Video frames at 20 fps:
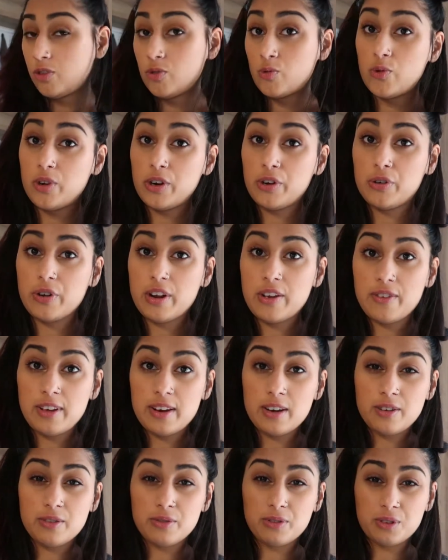we don't have
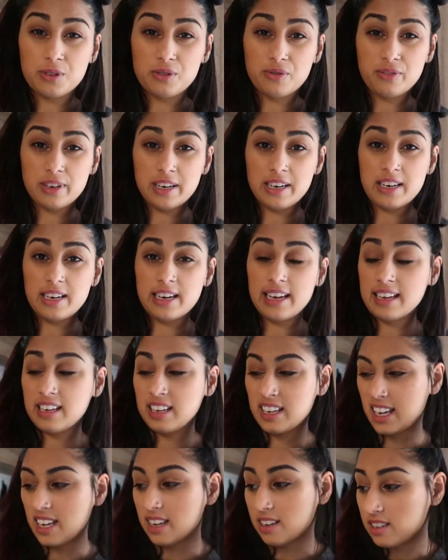any of those funny like
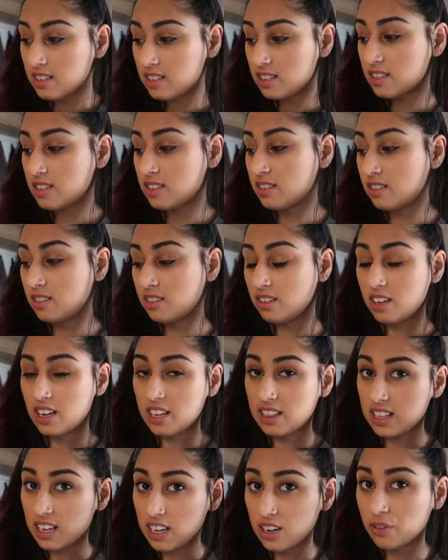kinks
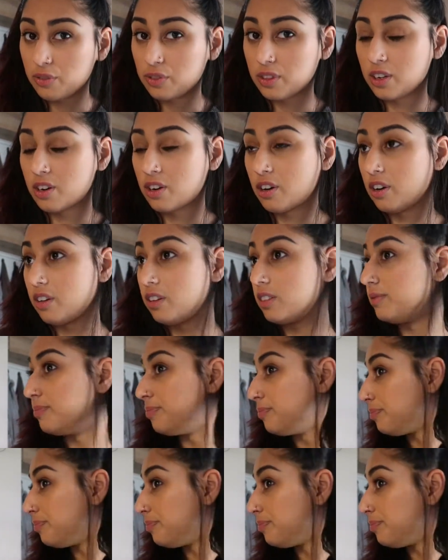at the end of the curl.